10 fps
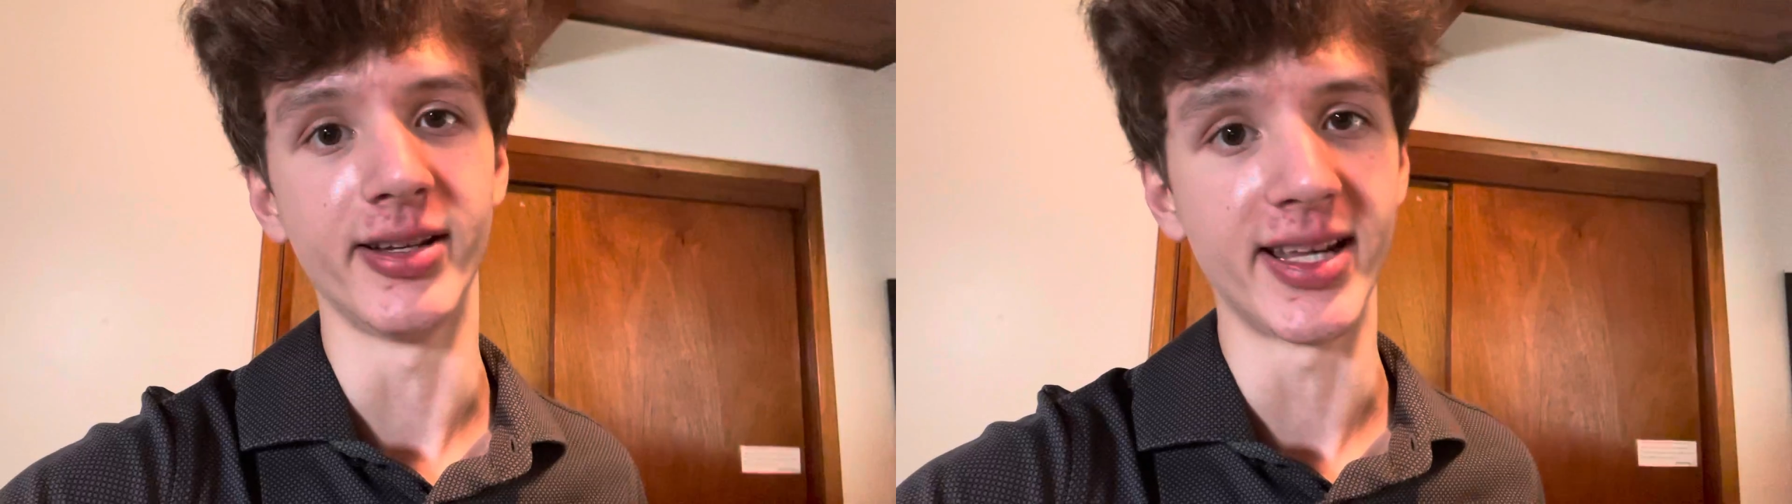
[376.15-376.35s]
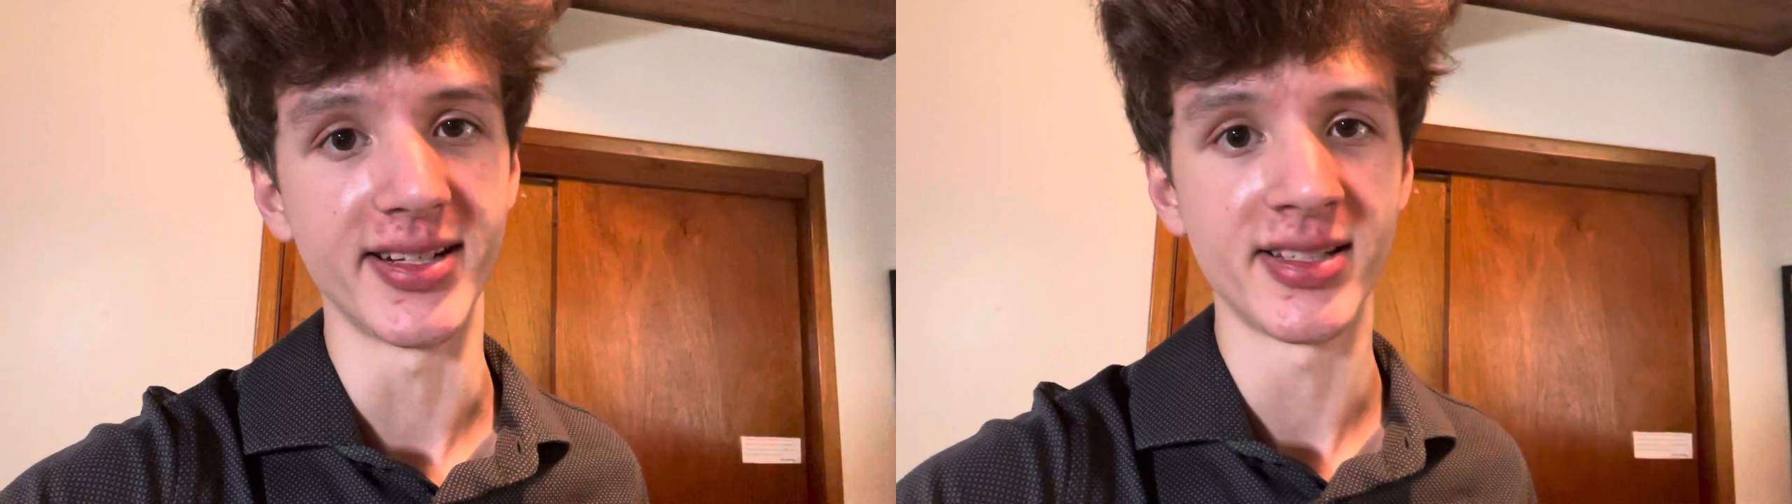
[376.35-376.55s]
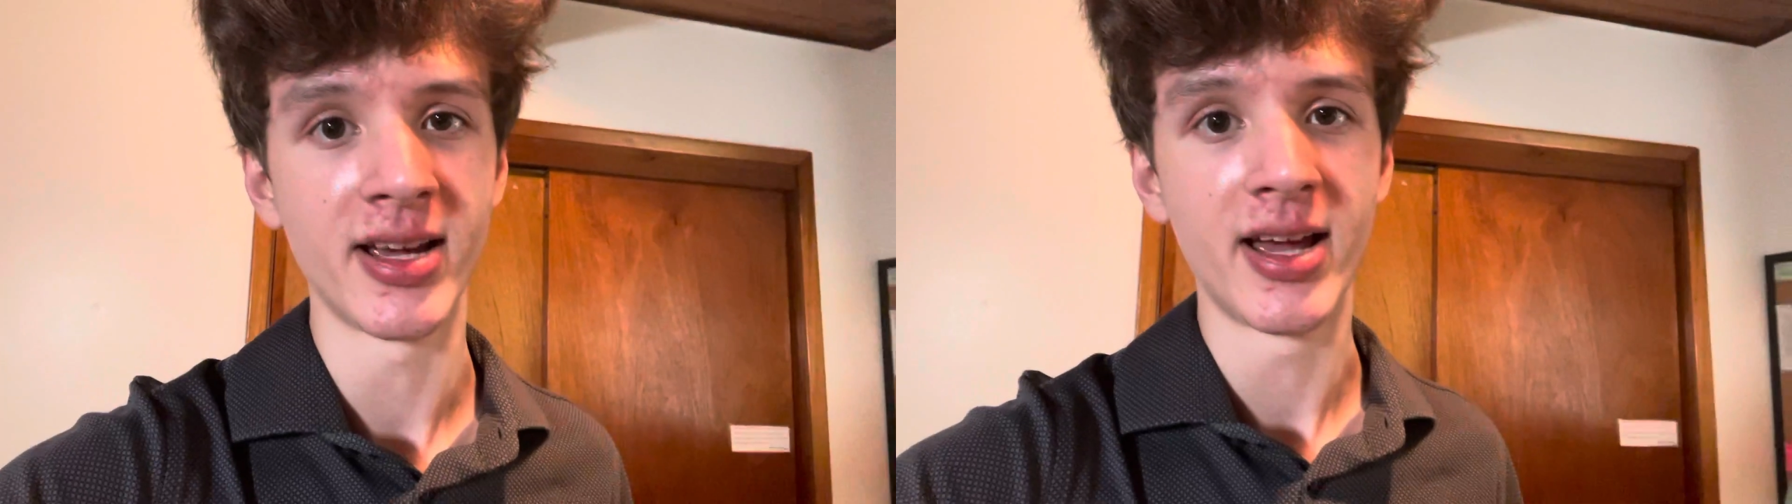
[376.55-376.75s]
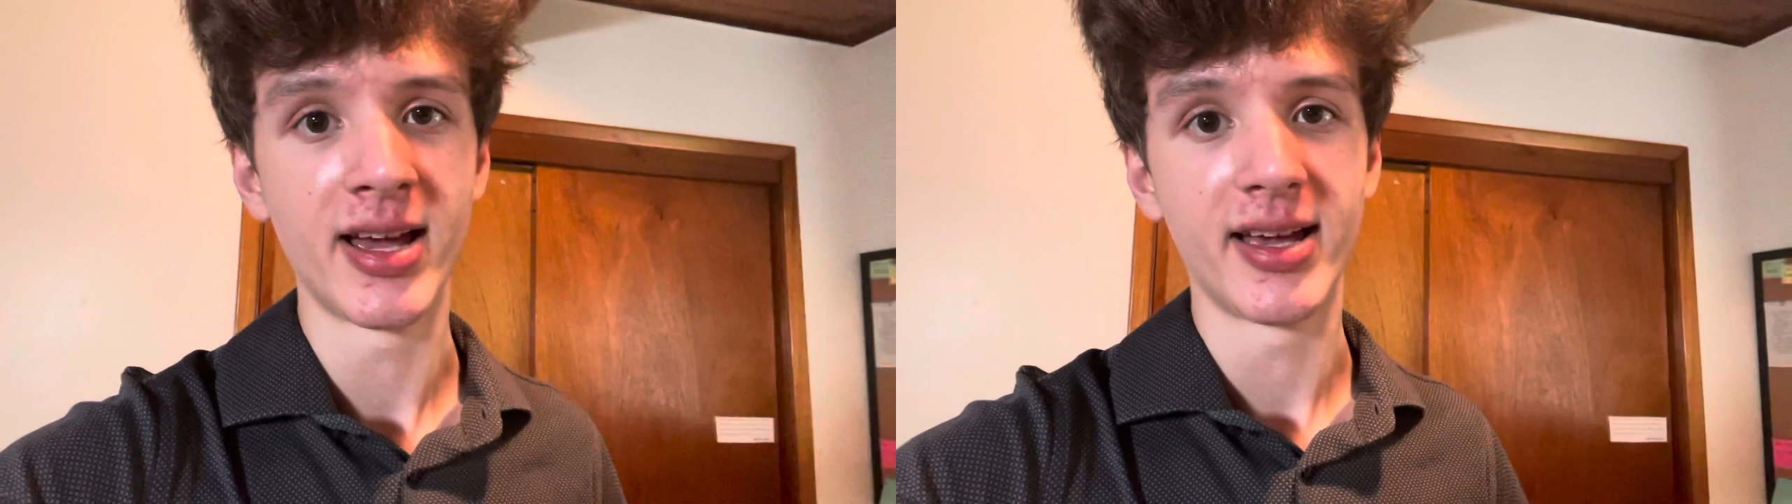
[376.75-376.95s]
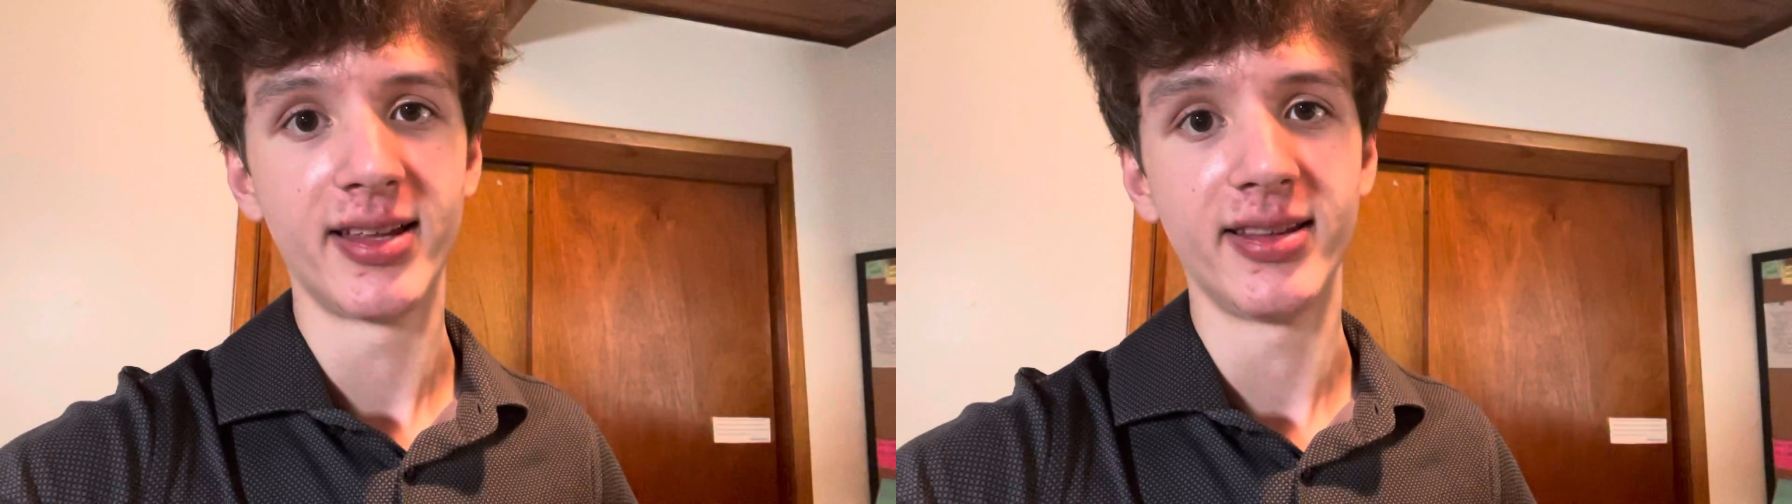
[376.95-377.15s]

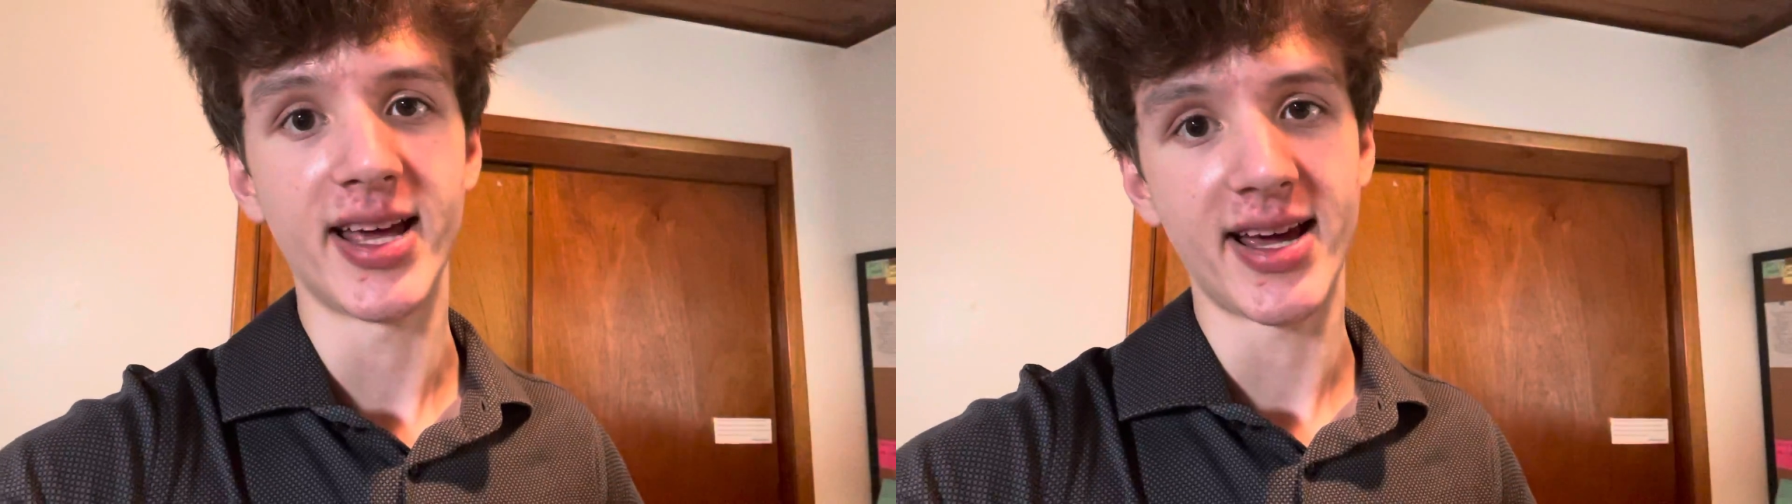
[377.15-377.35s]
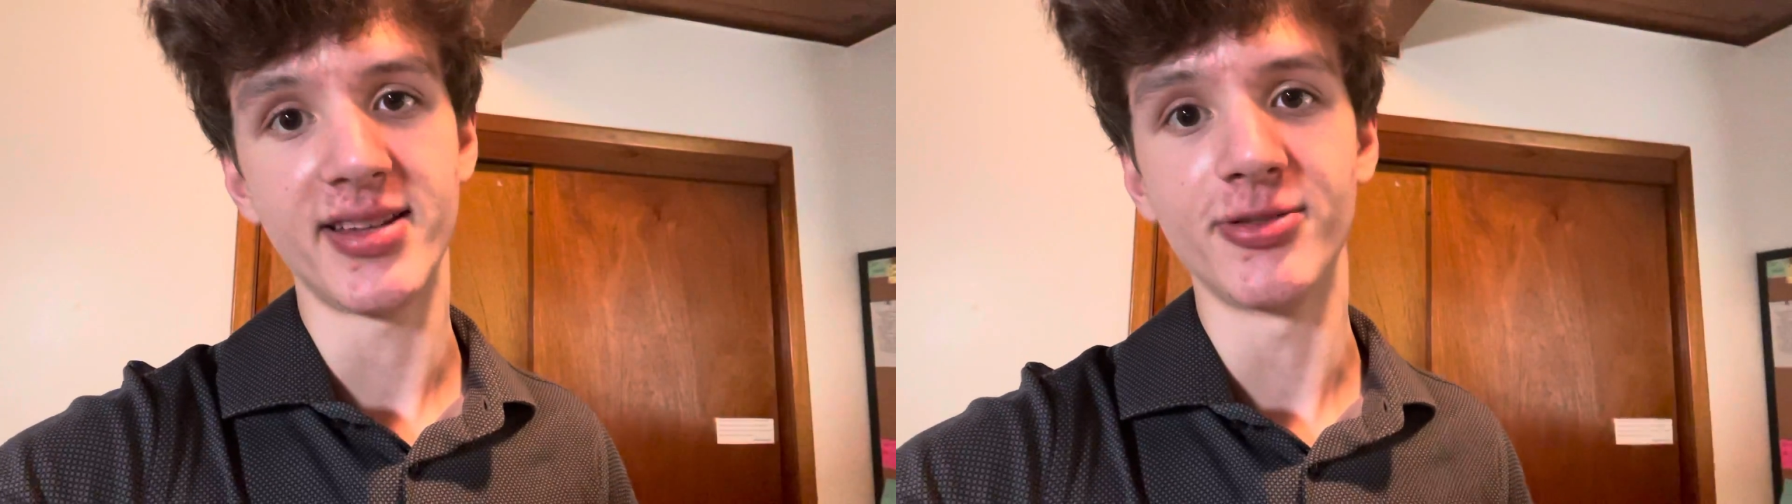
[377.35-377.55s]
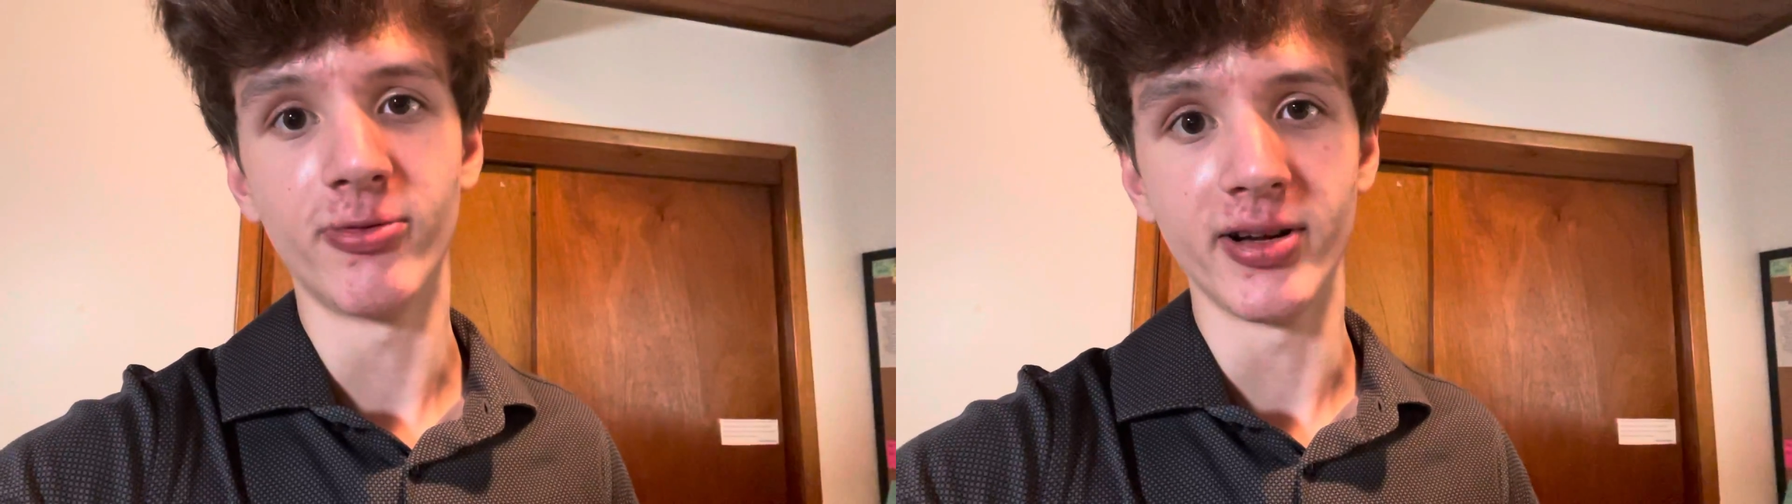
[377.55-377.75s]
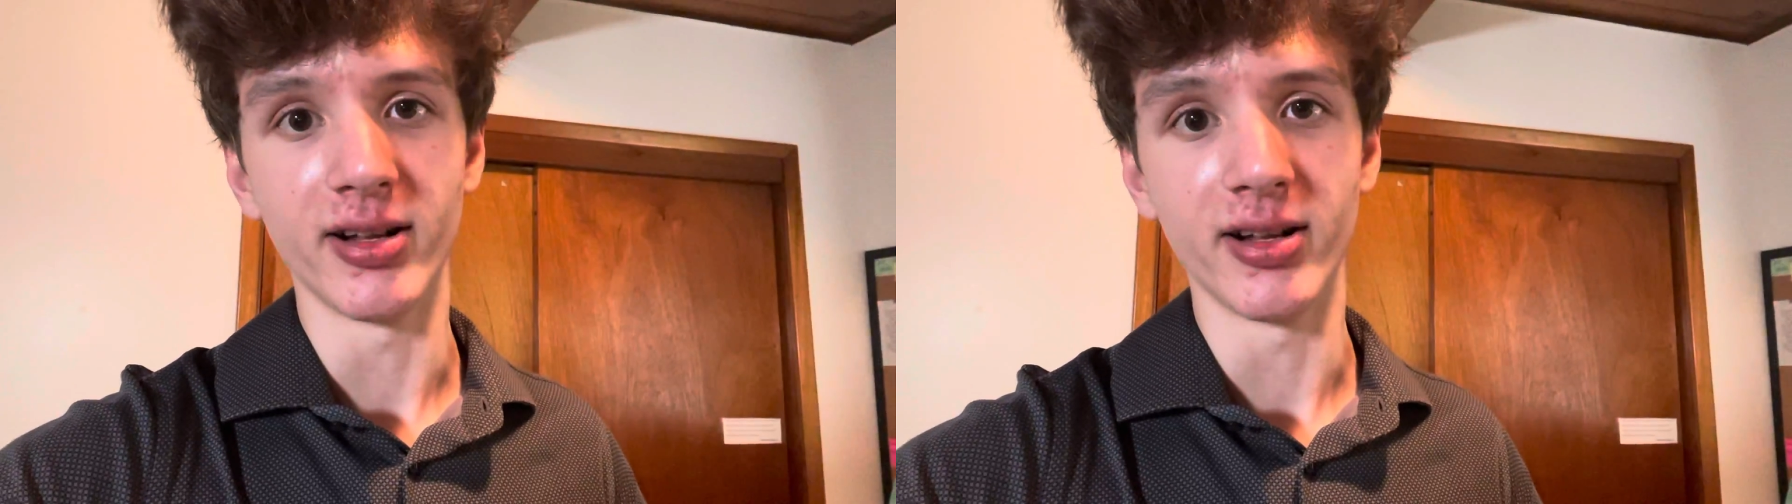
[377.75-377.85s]
That is what